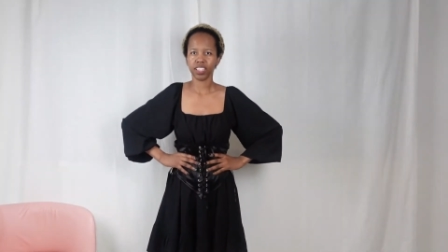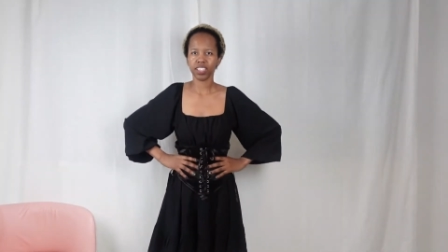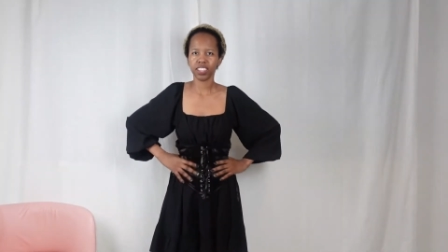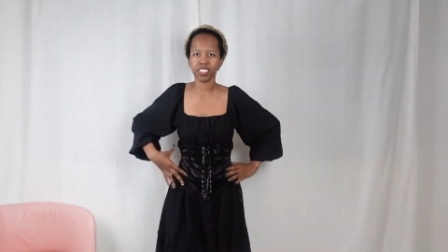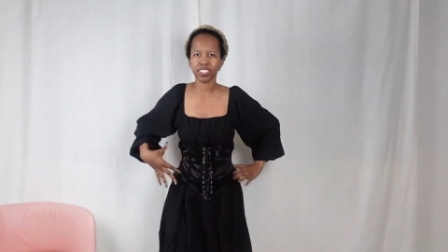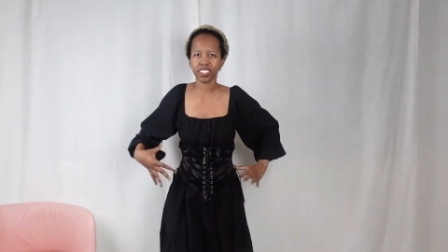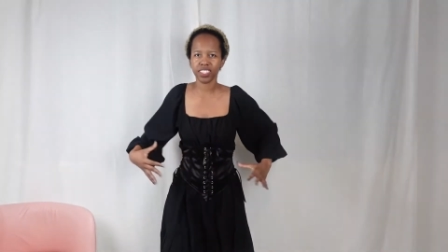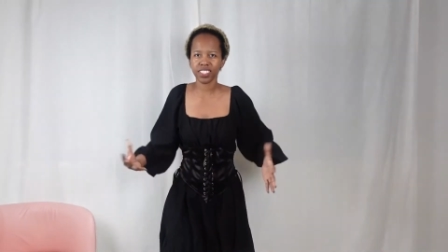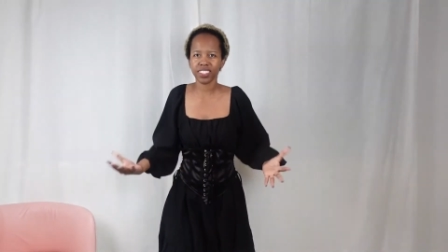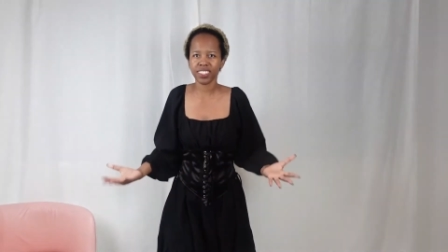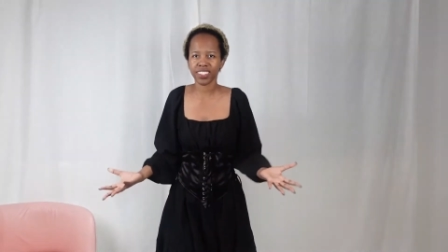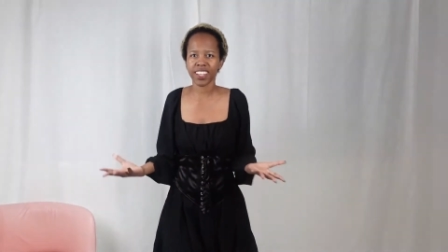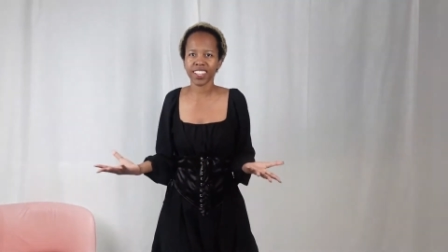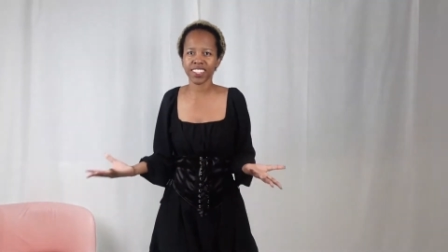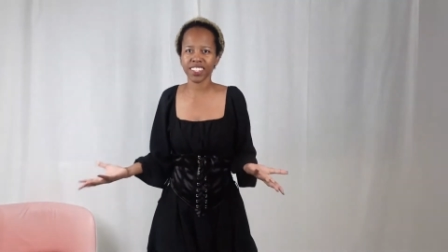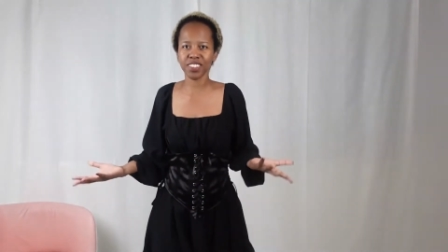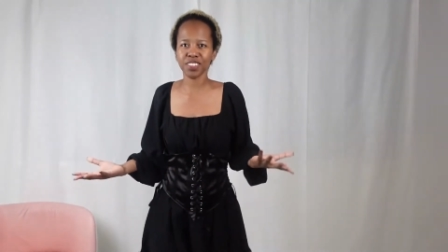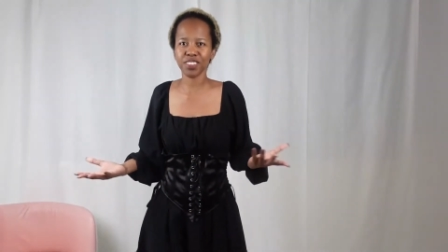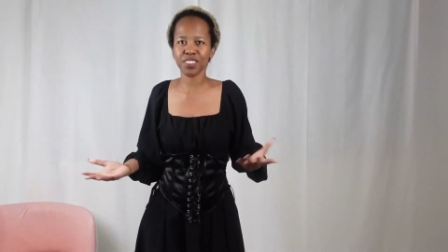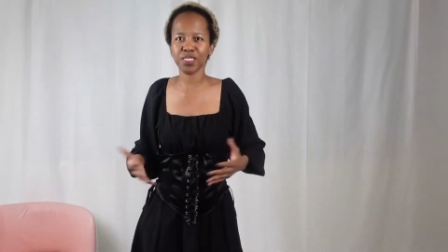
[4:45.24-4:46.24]
it just
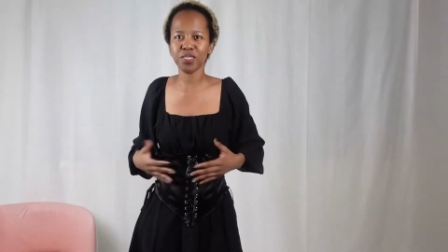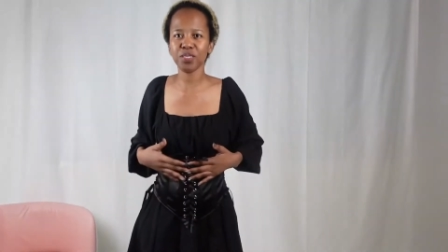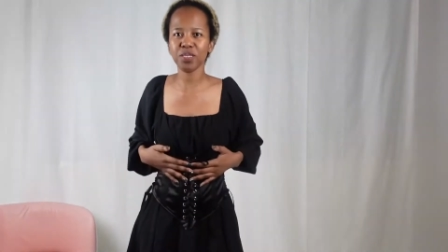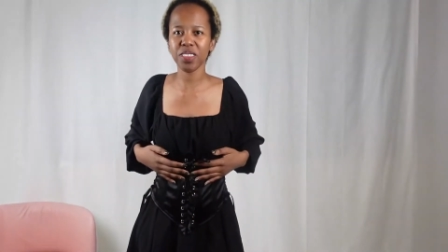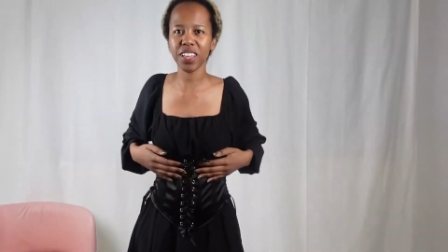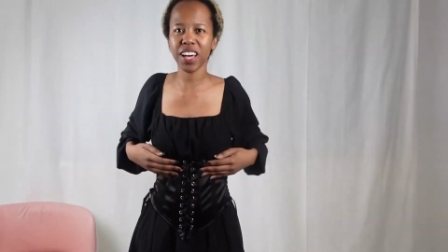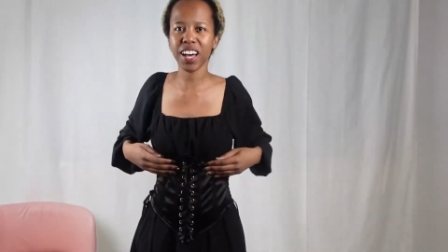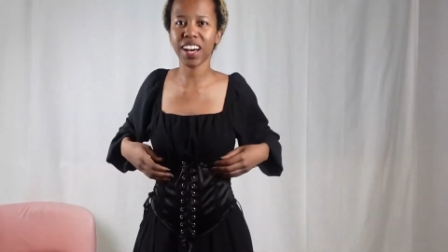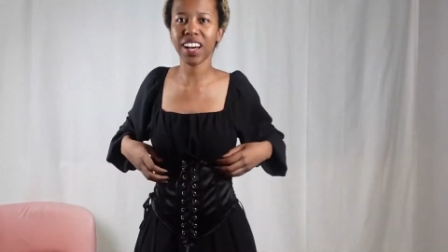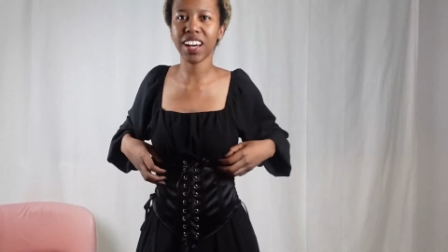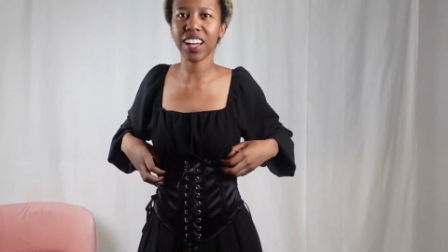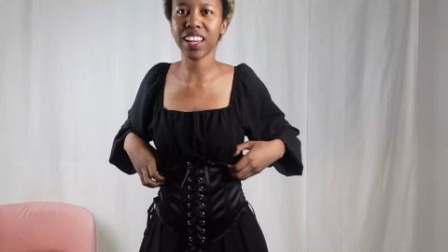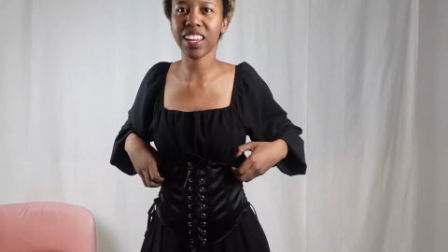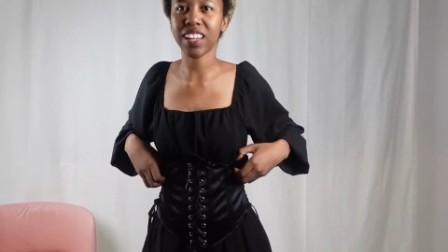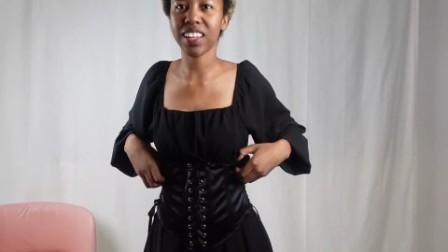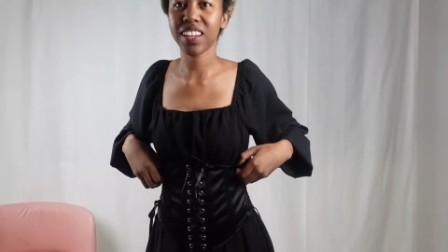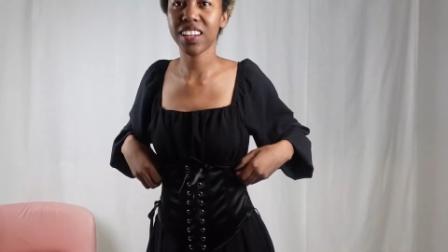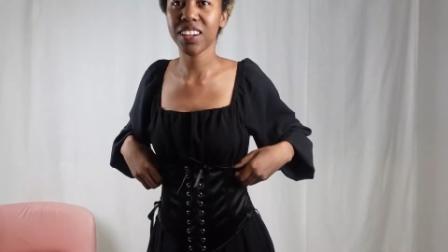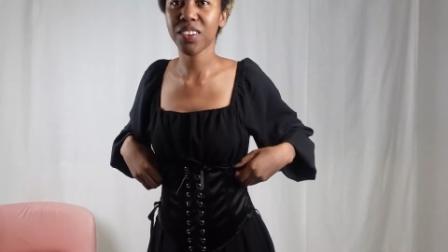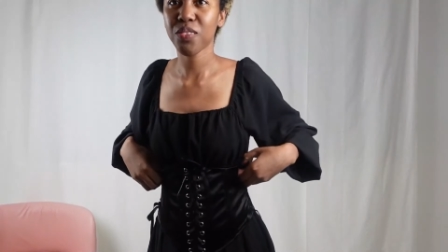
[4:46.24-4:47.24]
doesn't do that